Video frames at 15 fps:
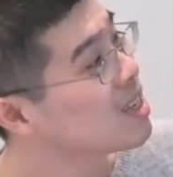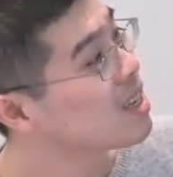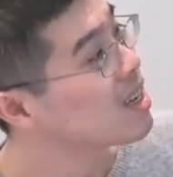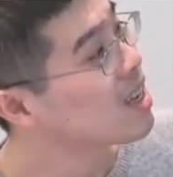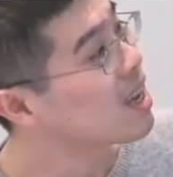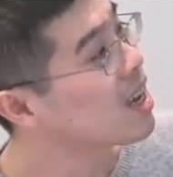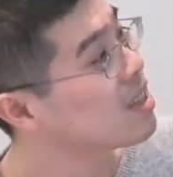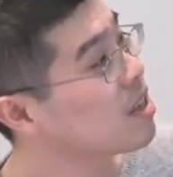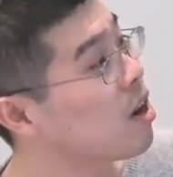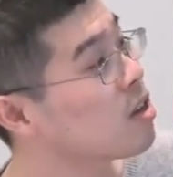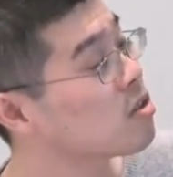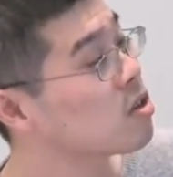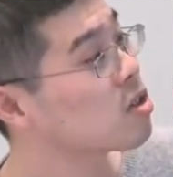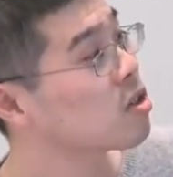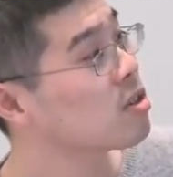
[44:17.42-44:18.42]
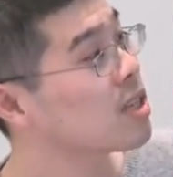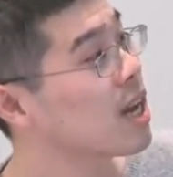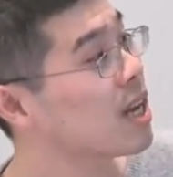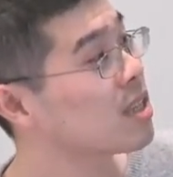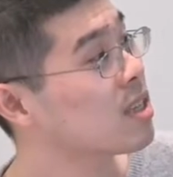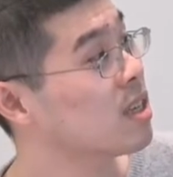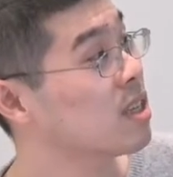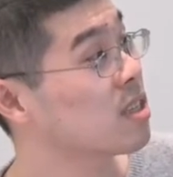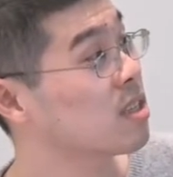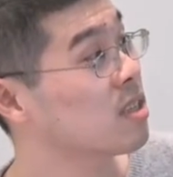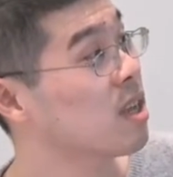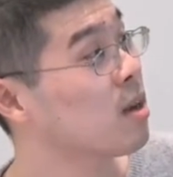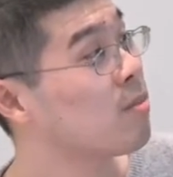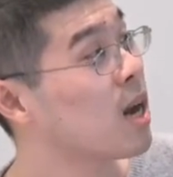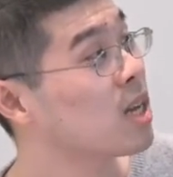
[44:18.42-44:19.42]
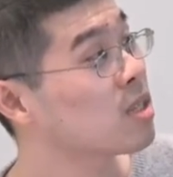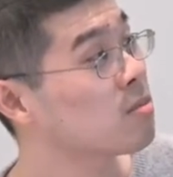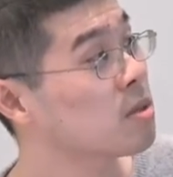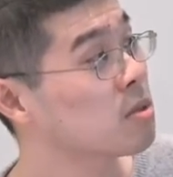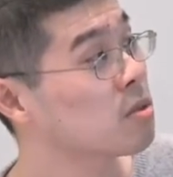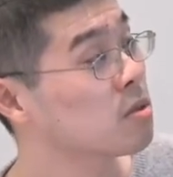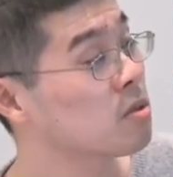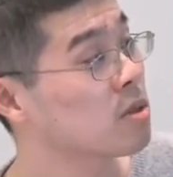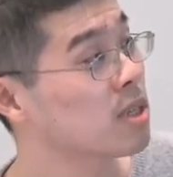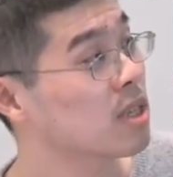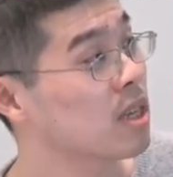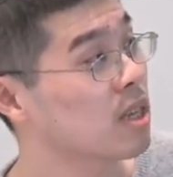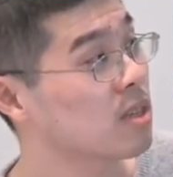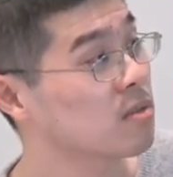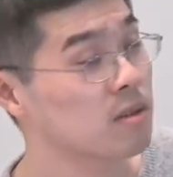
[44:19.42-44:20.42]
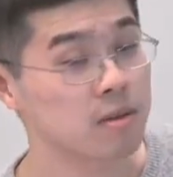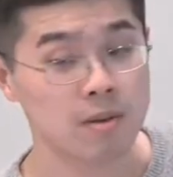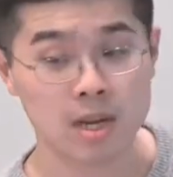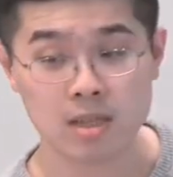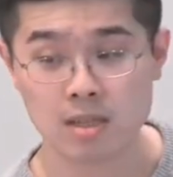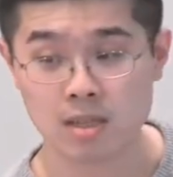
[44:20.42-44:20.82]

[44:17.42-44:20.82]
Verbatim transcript: And they also show that it's not possible to do it in three rounds.